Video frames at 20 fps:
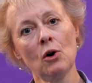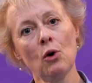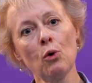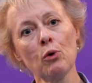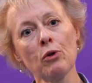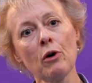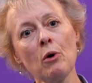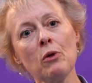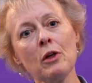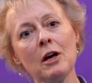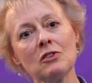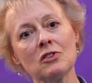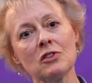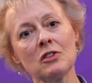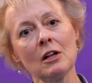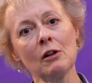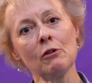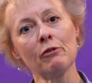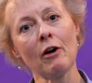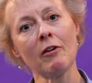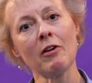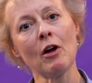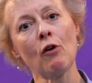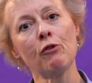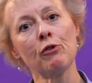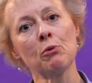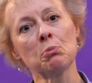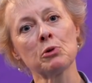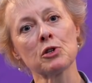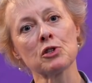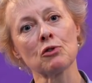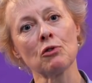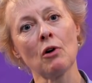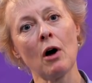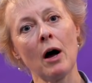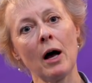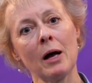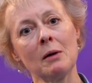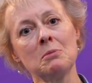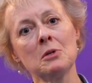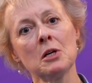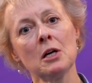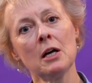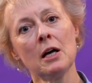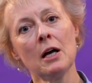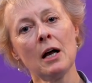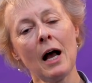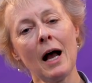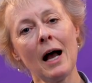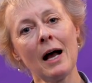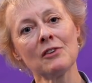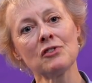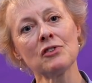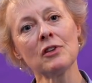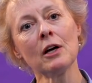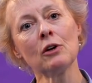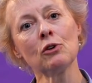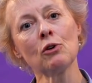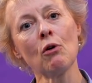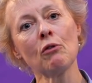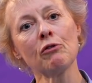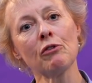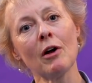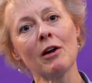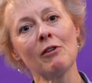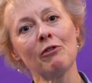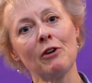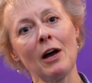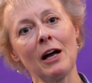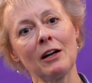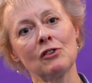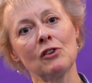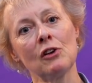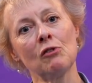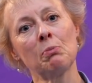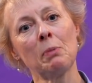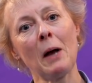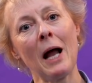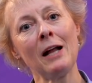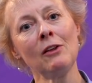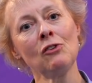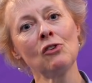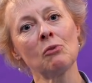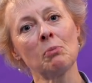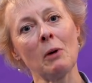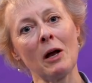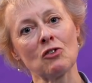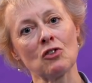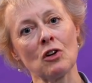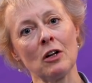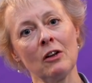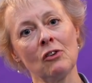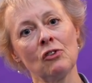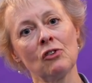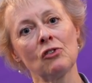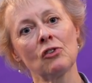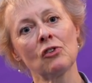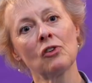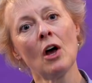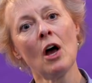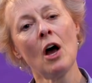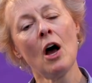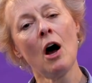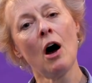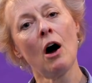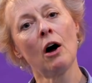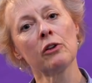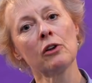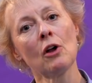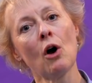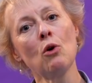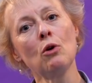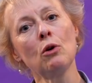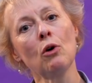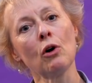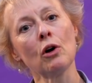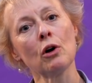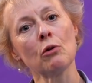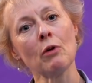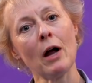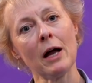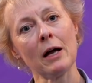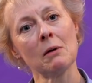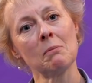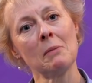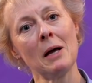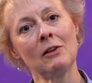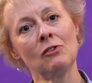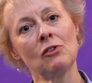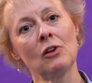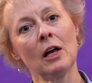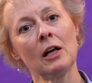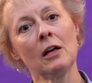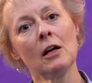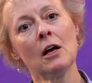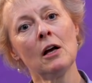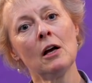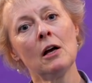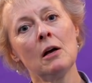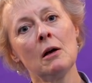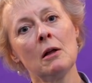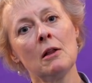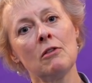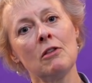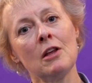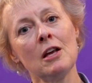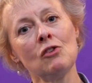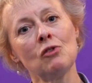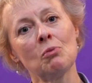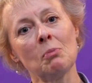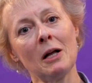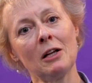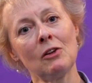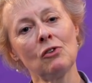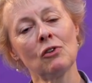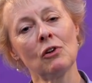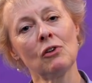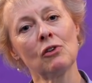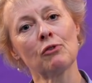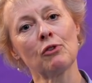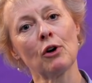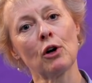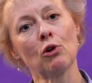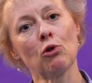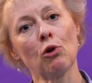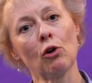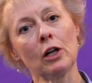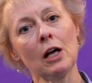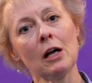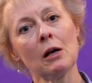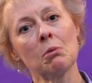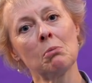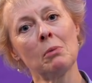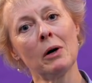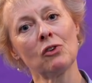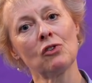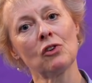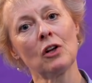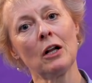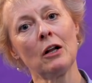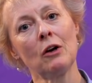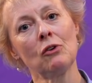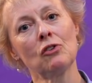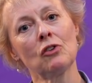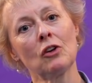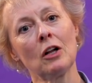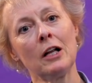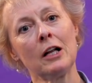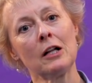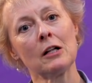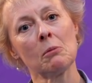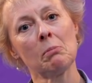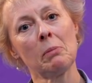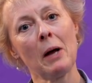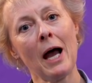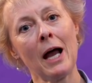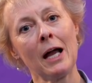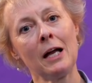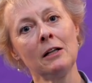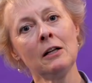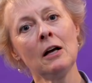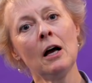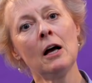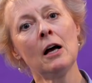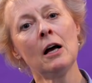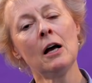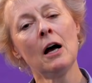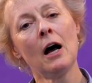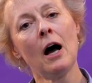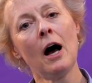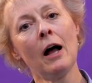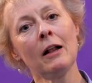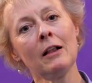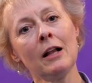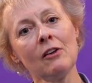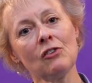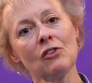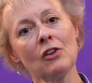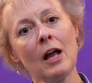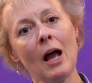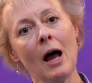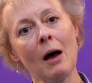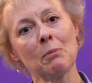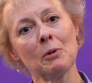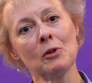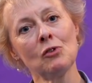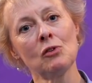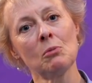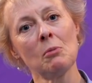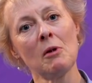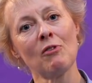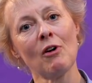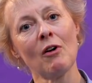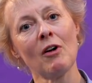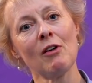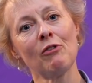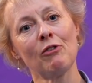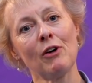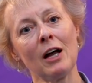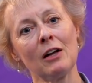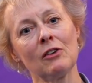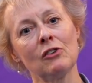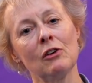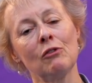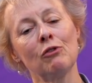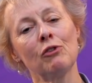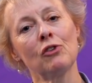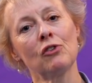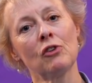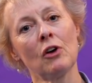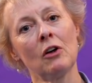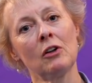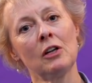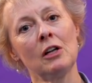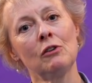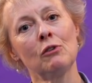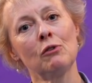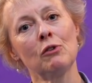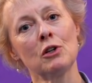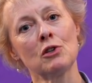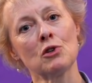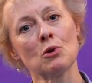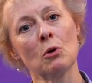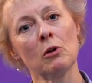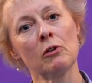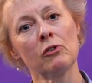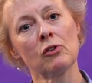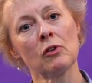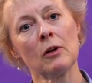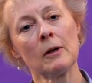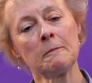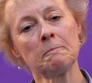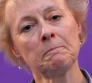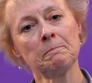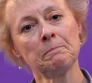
Although they're still very often prescribed, as they are not very effective, pain specialists are no longer recommending these medicines for chronic musculoskeletal pain, unless they happen to be very effective for certain individuals.